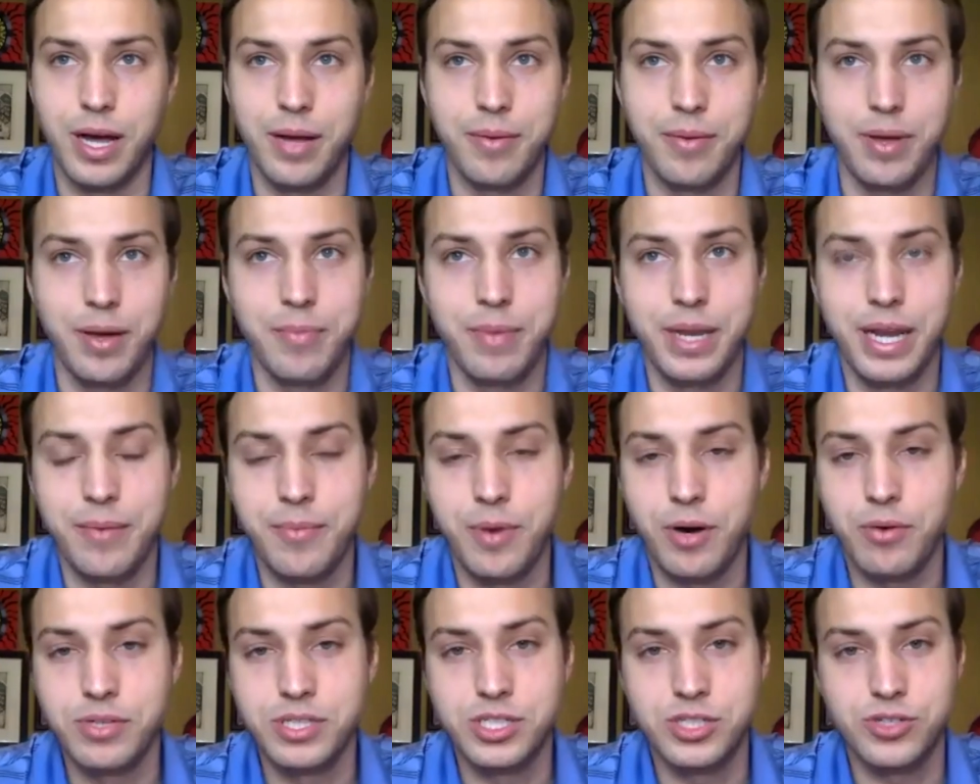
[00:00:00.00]
I mean, I'm
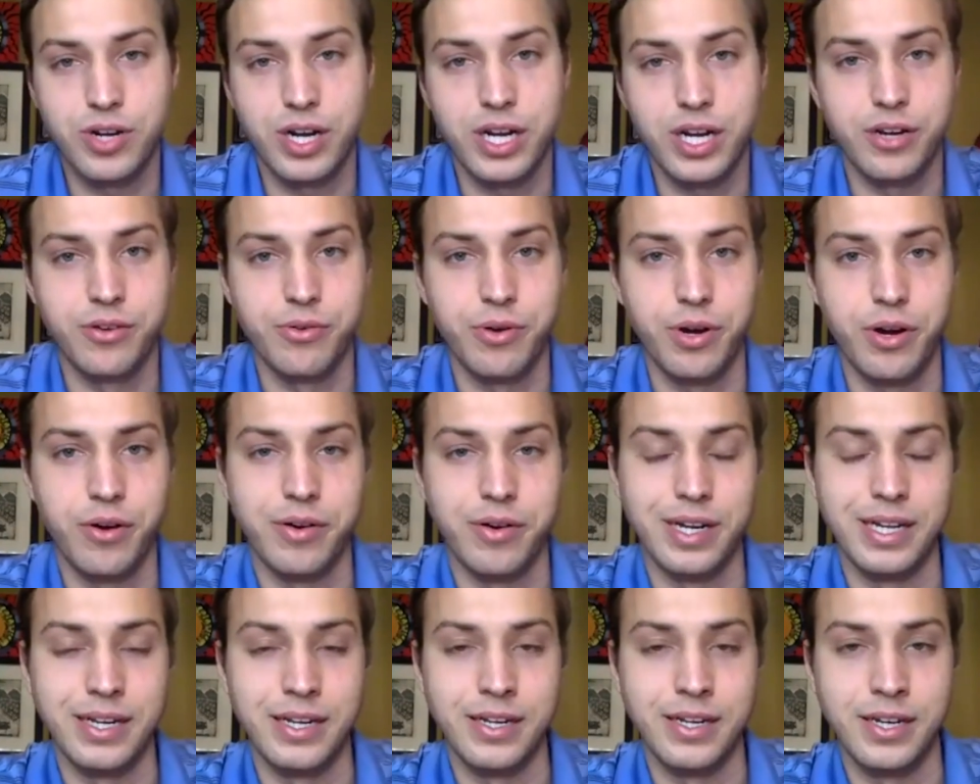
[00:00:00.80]
always trying to grow, and
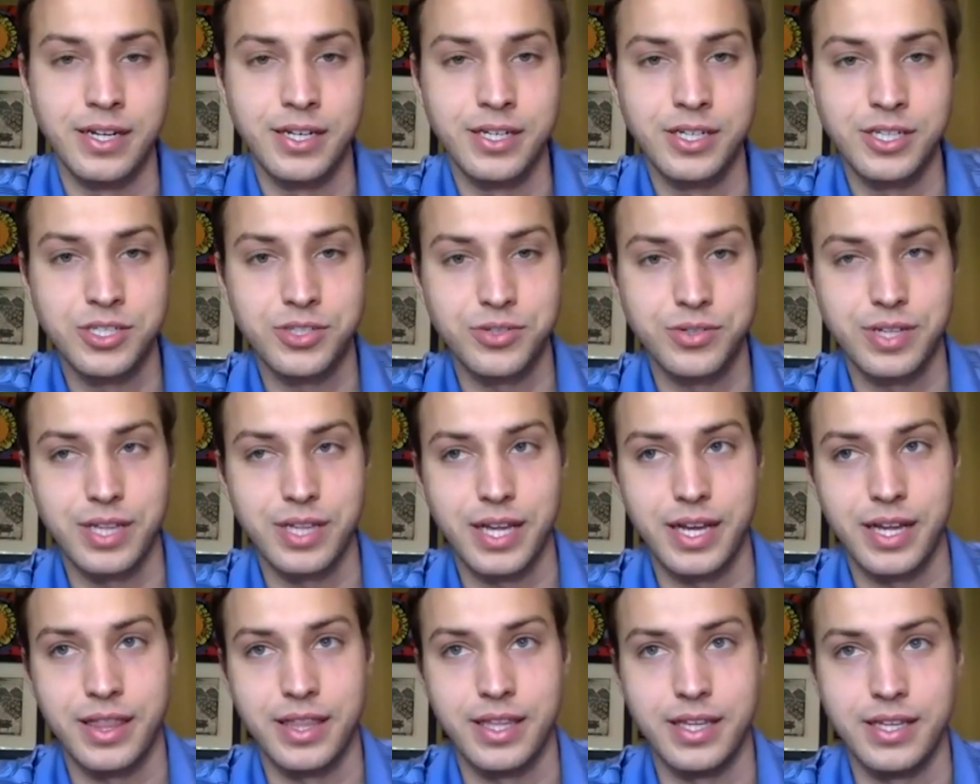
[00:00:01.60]
in an industry
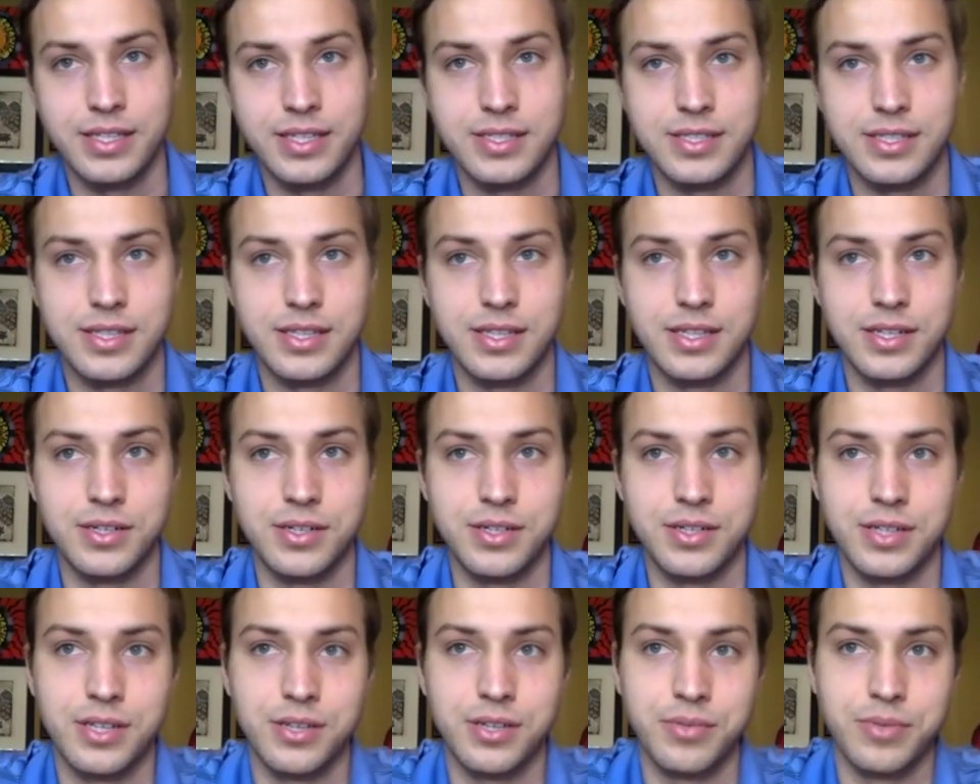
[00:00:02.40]
like this, there
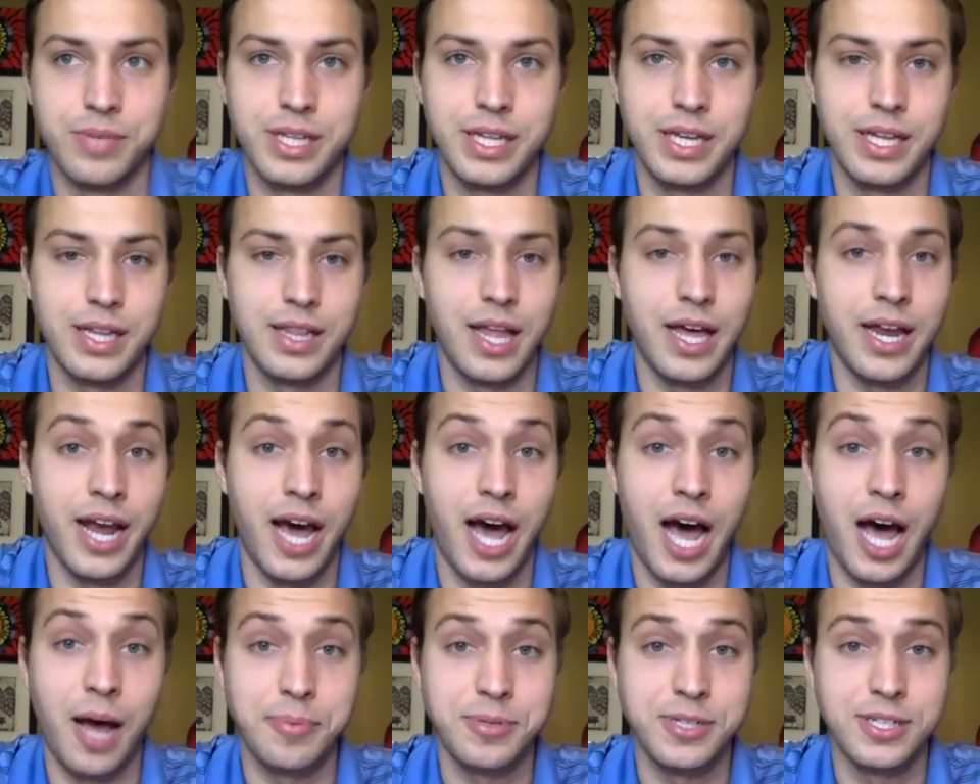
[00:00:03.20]
there are really a lot of
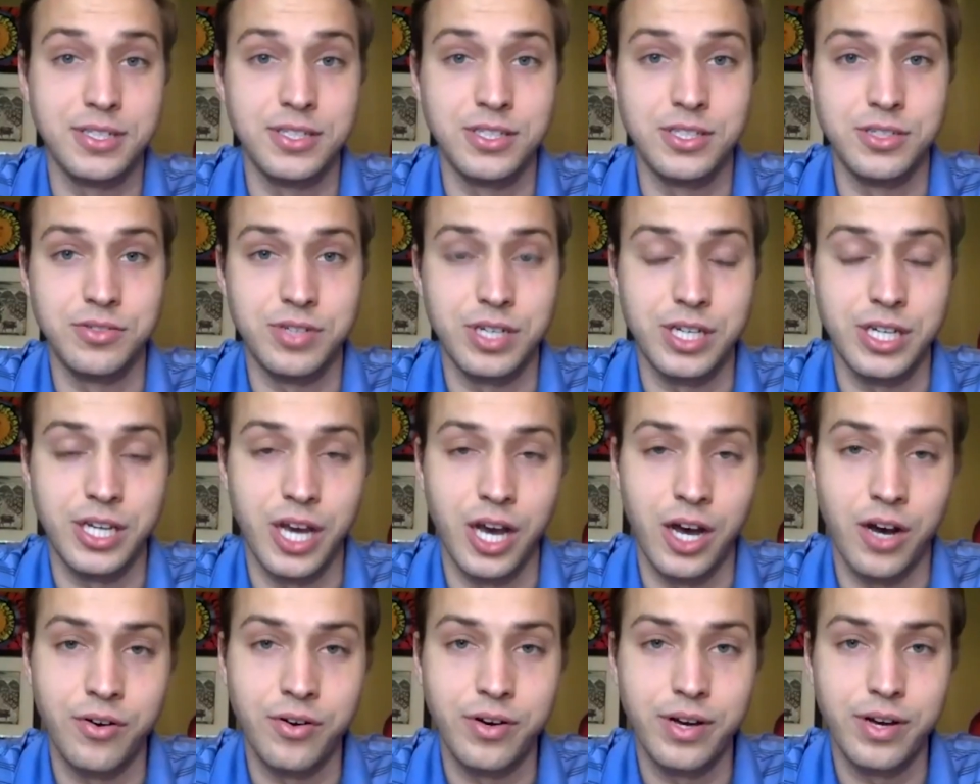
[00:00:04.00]
options you can
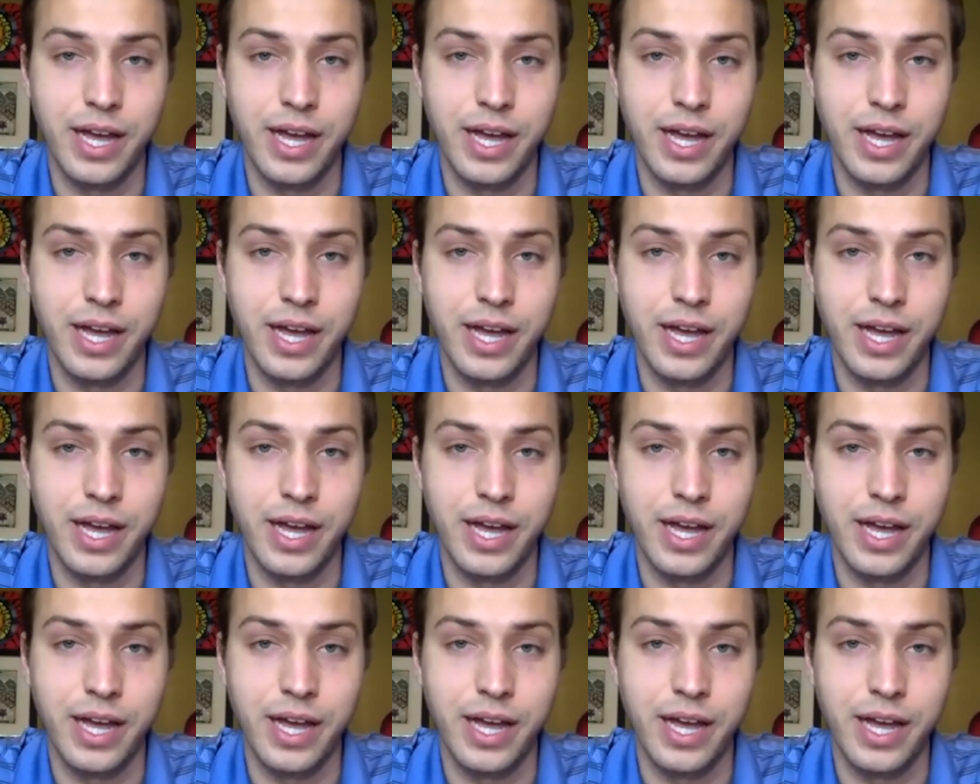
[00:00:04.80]
go.